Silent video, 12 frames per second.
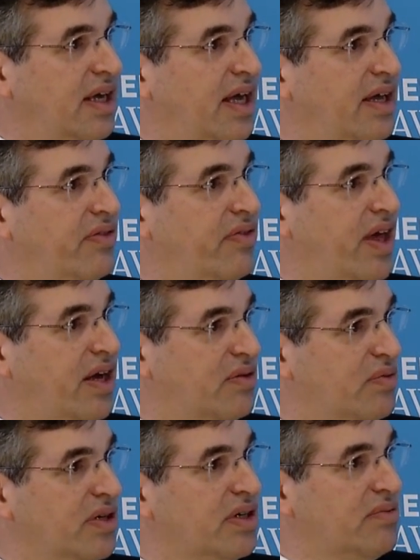And they're
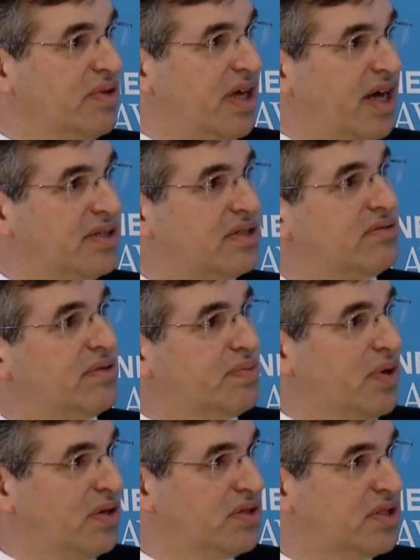working with us to
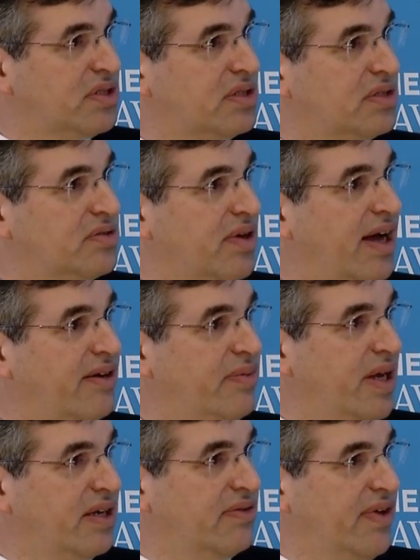approach drive
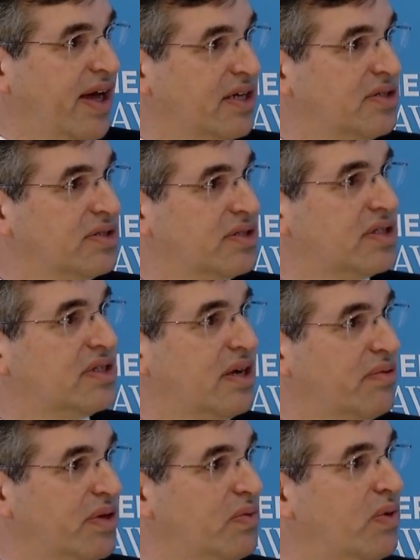manufacturers to say,
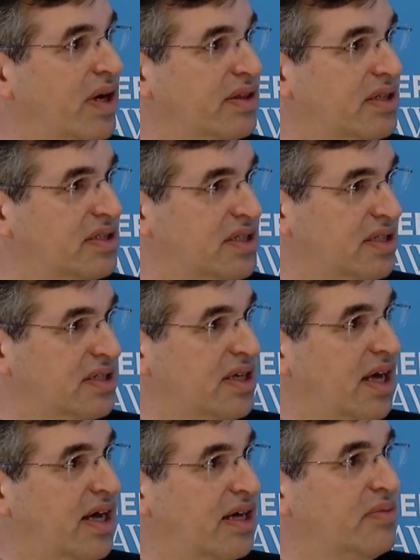we want this
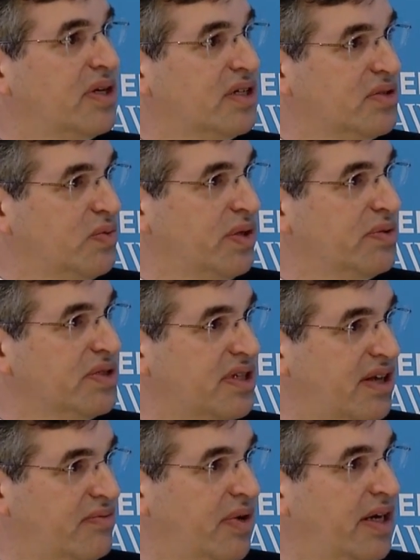inside because we will
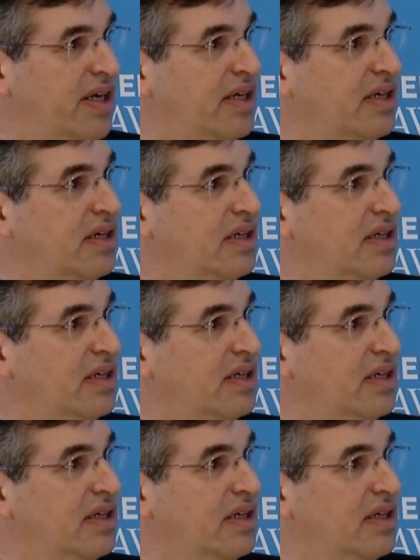save money